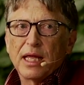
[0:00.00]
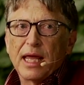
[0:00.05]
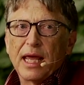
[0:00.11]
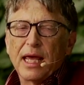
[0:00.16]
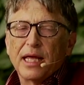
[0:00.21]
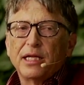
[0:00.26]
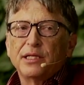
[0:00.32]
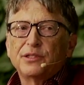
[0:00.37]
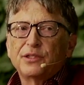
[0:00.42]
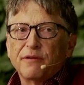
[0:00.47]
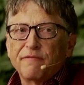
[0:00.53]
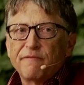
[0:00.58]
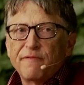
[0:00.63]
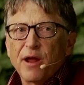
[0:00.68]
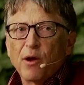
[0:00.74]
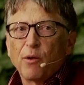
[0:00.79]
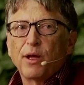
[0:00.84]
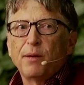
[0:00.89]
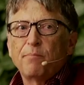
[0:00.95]
And it's a
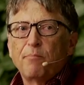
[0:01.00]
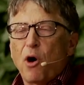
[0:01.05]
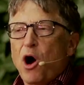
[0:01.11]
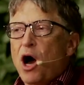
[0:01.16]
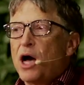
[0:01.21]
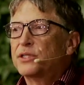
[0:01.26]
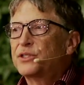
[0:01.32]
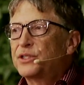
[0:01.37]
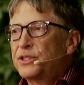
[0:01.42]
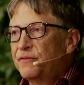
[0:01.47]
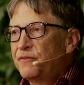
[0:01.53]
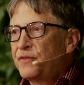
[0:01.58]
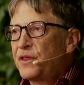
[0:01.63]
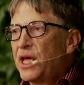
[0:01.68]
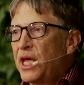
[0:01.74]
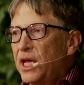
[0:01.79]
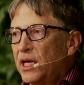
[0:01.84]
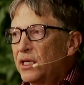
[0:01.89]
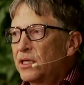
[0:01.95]
very positive
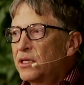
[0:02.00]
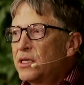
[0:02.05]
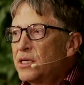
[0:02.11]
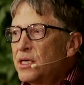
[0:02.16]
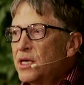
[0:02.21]
thing.